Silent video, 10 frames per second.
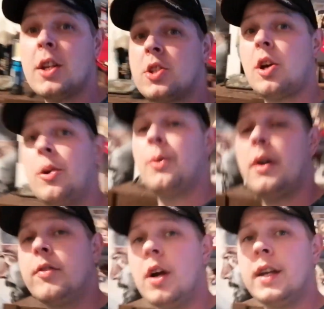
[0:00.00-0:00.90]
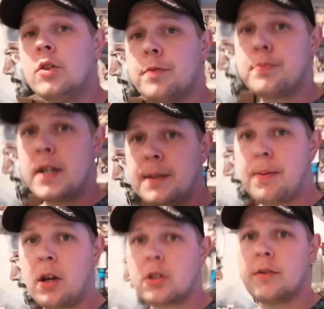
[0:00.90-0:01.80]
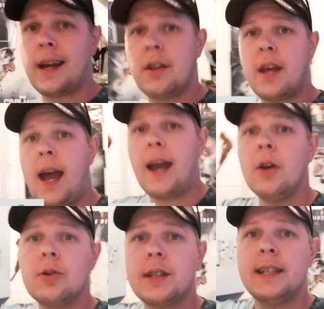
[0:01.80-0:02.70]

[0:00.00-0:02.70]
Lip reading: So I've got enough breeze blocks around the house.